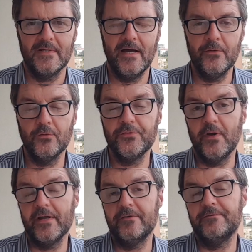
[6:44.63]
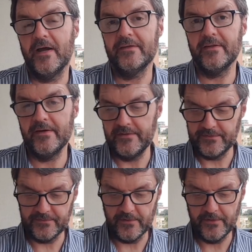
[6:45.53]
I also like the fact that
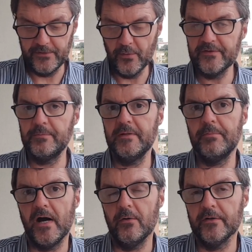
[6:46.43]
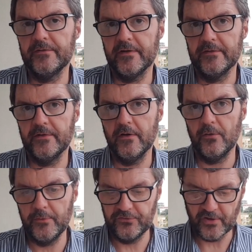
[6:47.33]
it's USB powered and
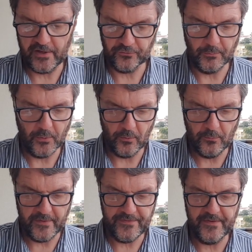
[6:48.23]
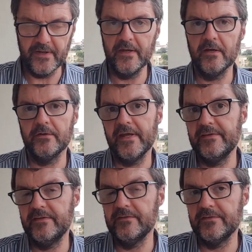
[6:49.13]
rechargeable with an
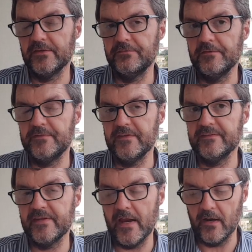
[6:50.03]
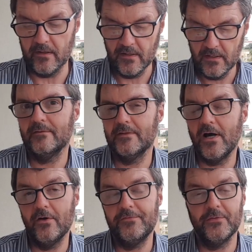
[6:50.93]
18650 cell.
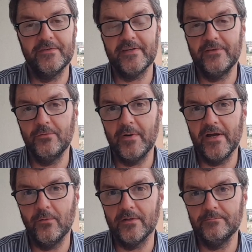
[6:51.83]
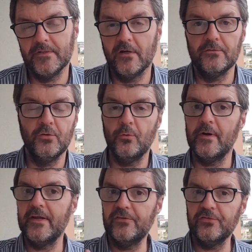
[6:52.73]
Now, if you decide to buy one, now no
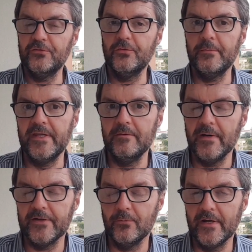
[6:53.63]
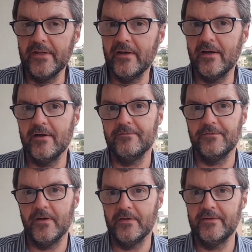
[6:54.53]
relation to me, by the way,
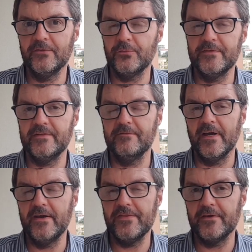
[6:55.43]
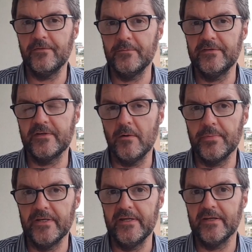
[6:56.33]
I didn't receive anything from this
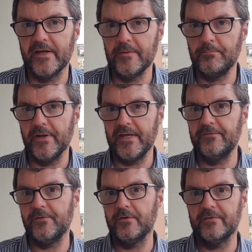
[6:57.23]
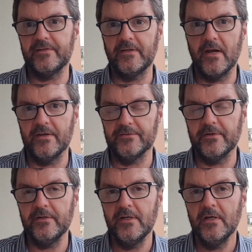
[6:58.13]
company and I paid for this analyzer.